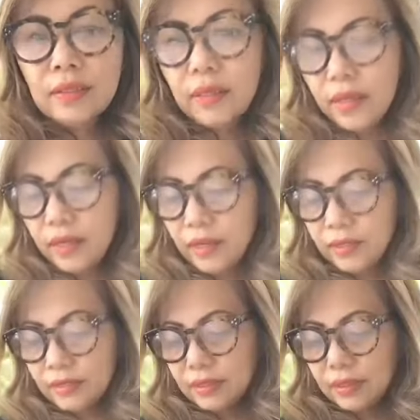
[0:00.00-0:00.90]

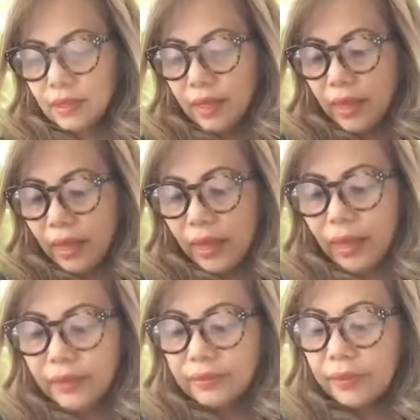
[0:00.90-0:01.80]
yes
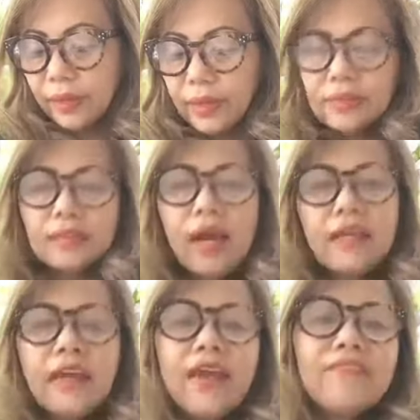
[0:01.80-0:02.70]
and next I
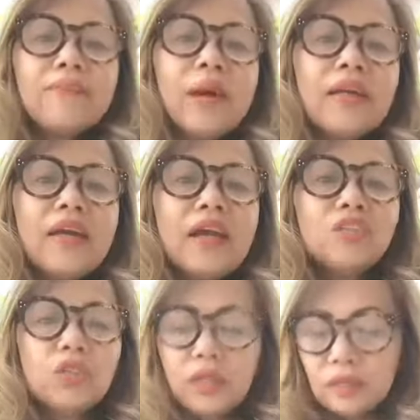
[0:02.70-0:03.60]
have my
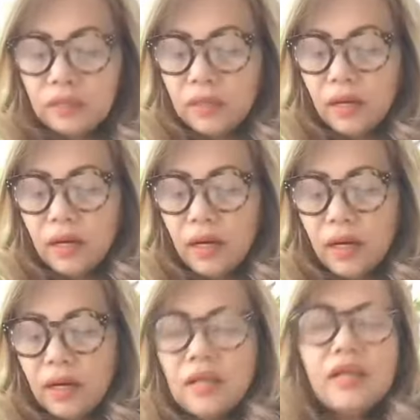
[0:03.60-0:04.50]
agenda